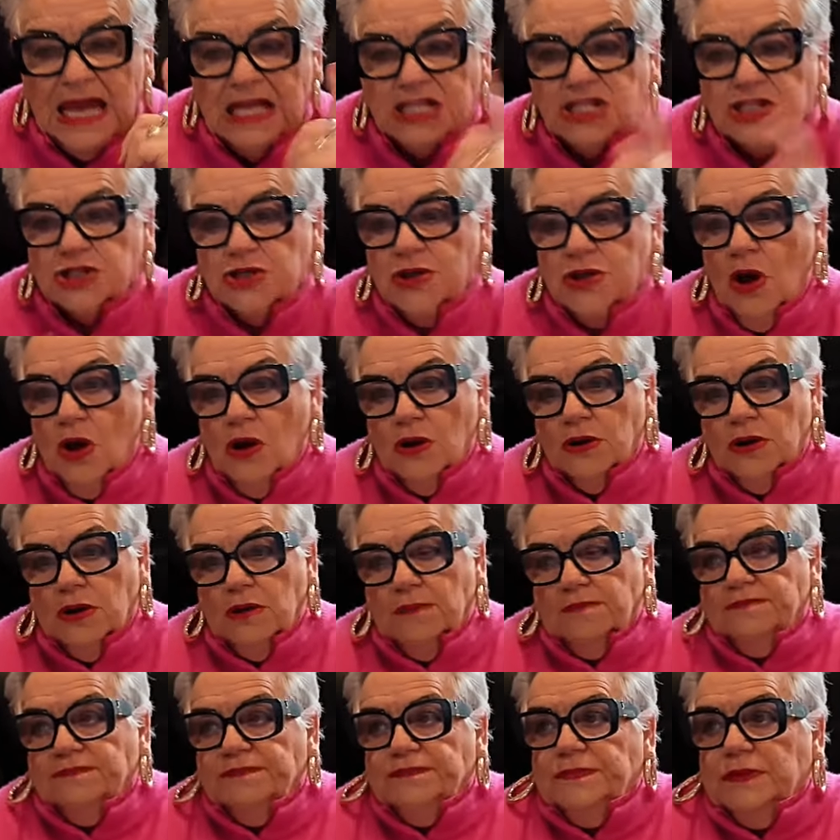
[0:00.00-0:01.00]
It's not,
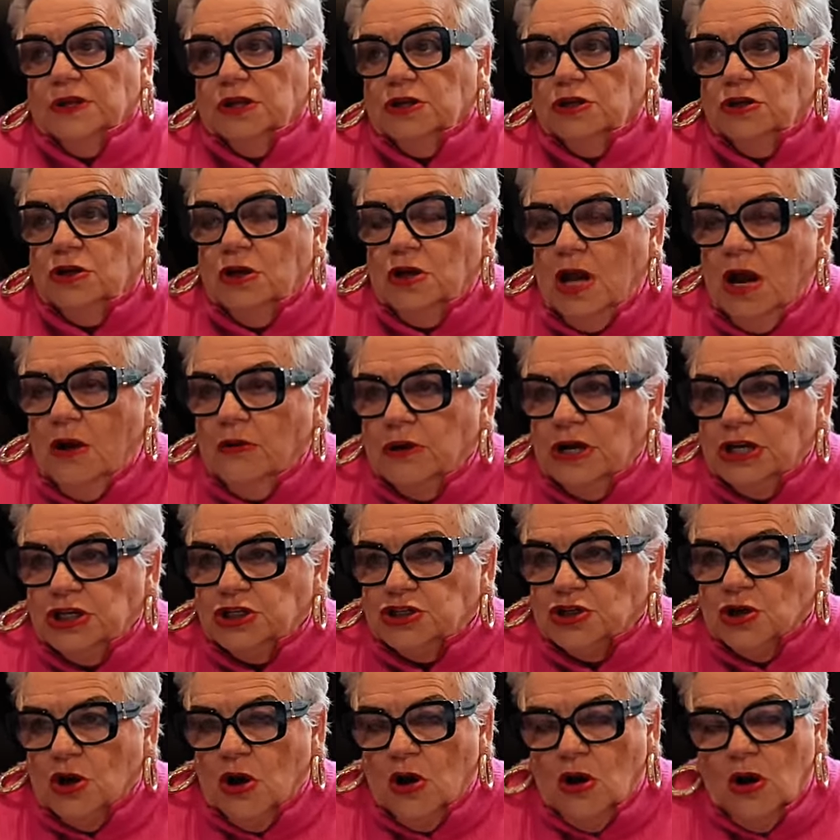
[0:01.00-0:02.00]
you know,
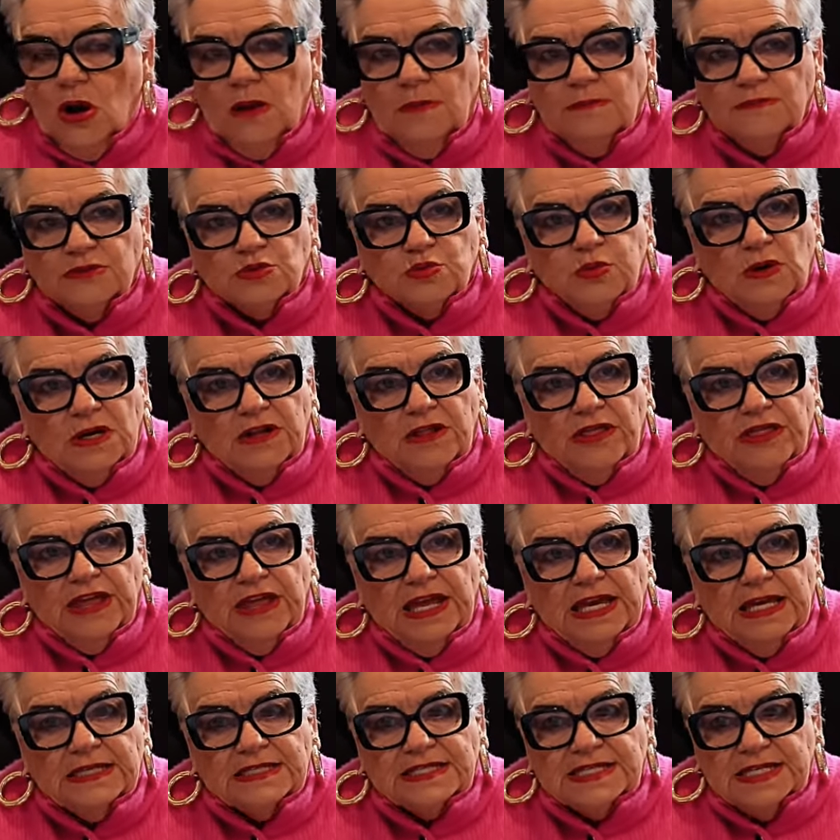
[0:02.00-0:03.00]
in times when
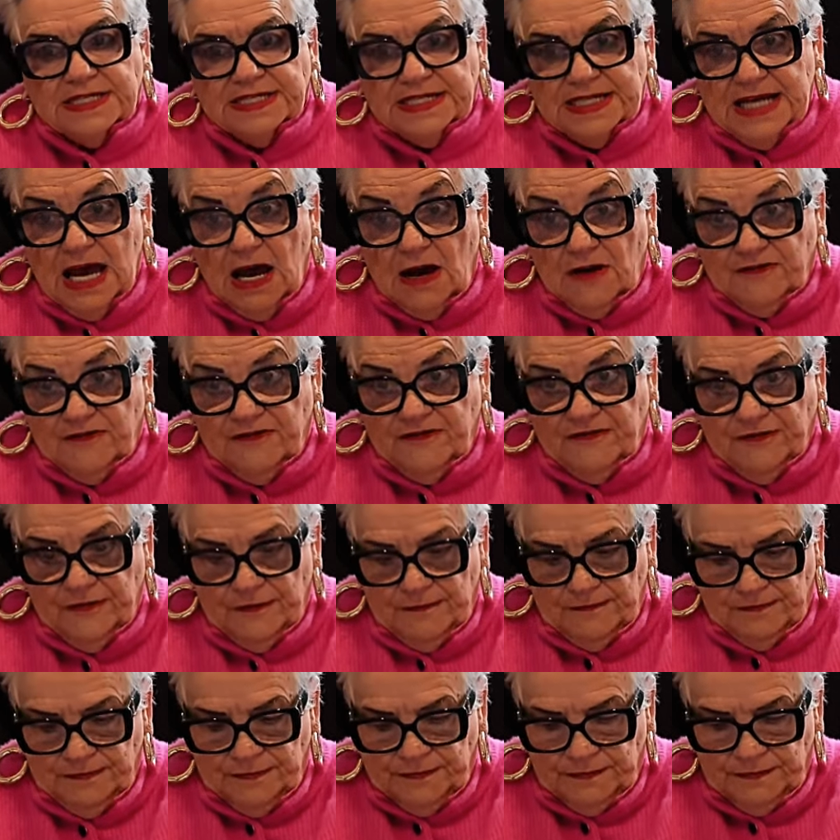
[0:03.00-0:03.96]
things are tough.